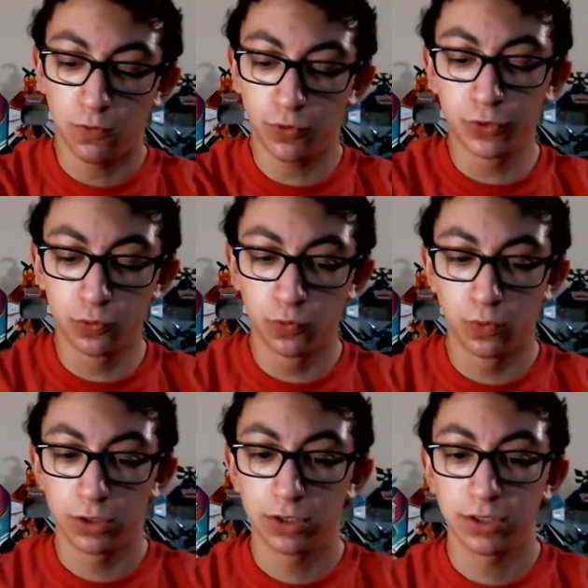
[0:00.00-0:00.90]
Whew.
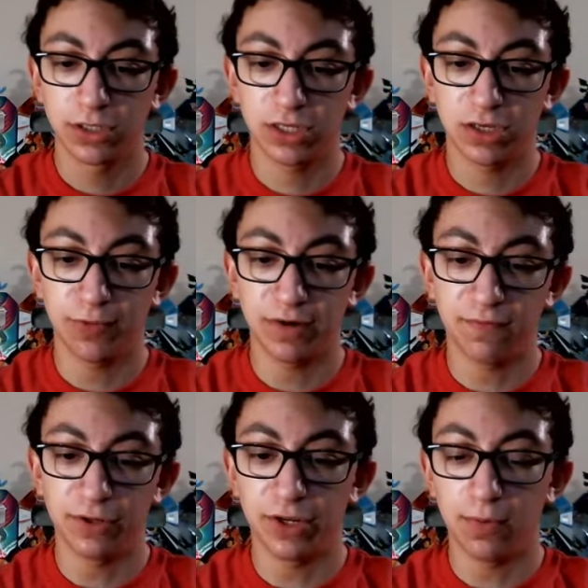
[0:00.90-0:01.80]
Can we get
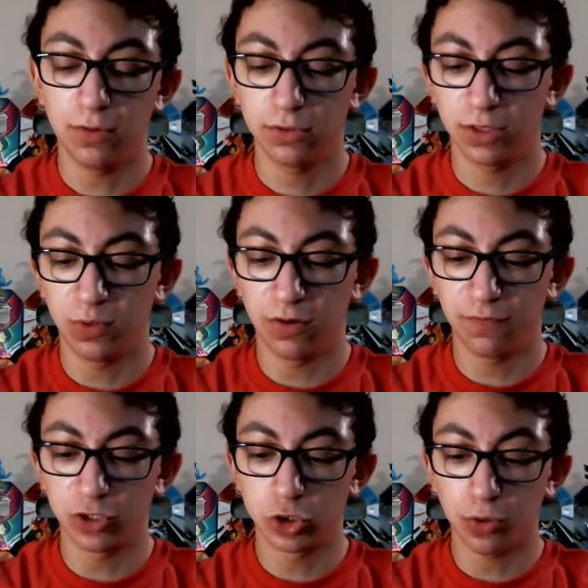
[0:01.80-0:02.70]
for the double? Can we go for
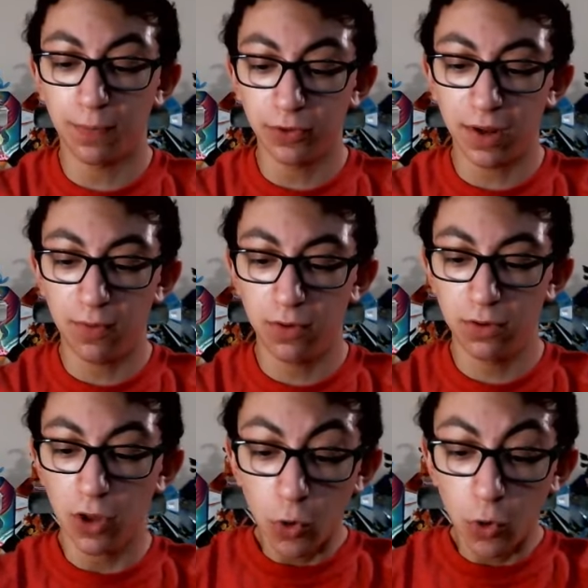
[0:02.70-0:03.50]
the triple double?